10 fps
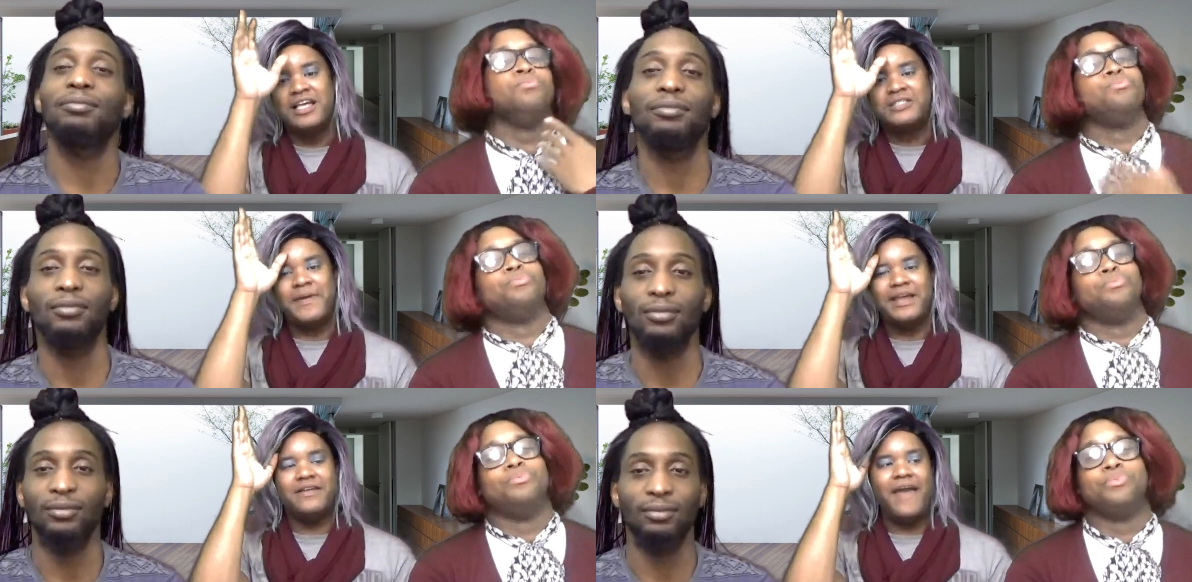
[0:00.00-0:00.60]

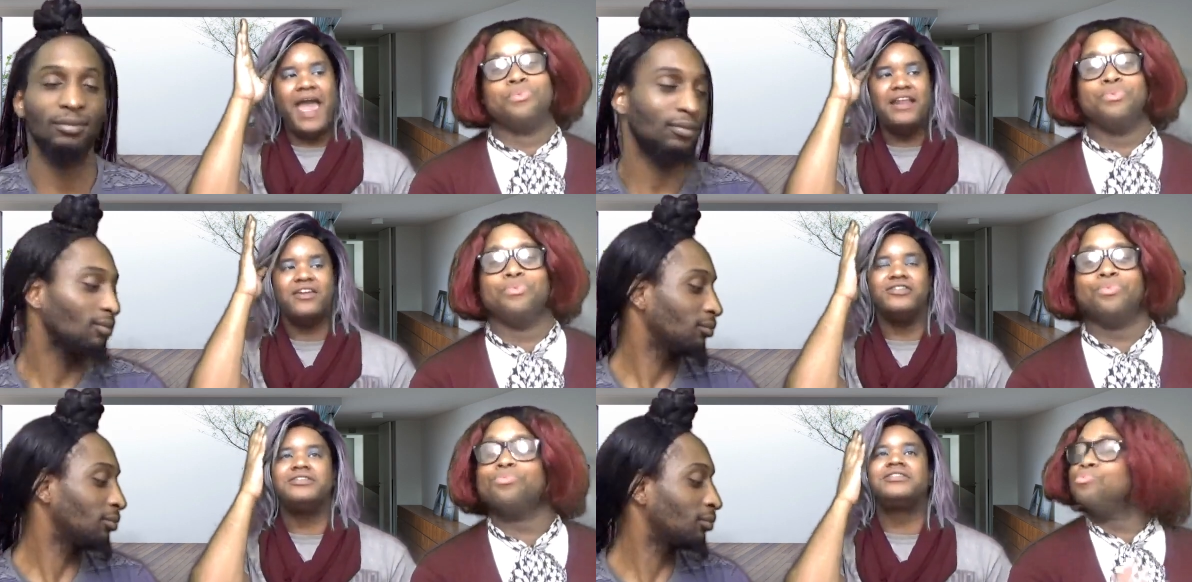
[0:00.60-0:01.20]
Speaker 1: Speaking of
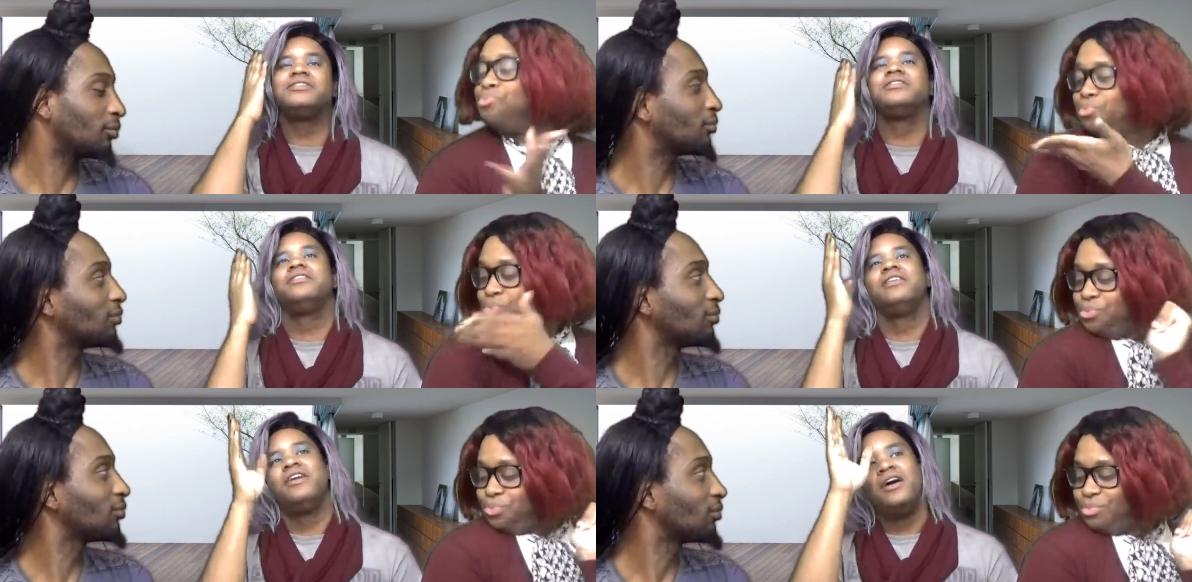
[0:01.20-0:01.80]
haters, who's
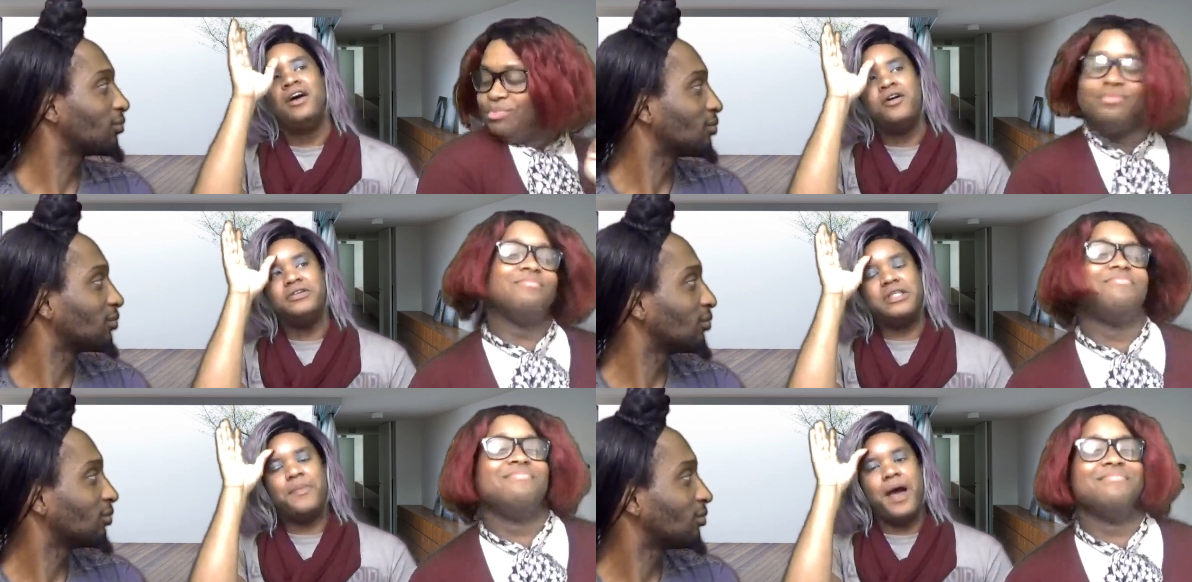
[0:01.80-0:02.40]

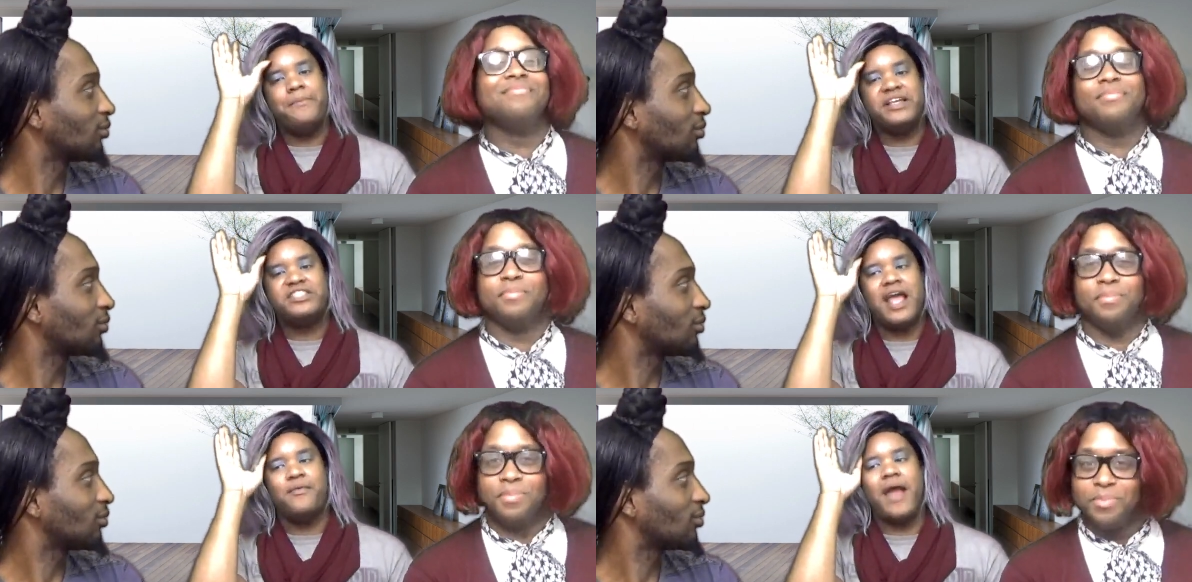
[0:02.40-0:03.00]
the bum bitch that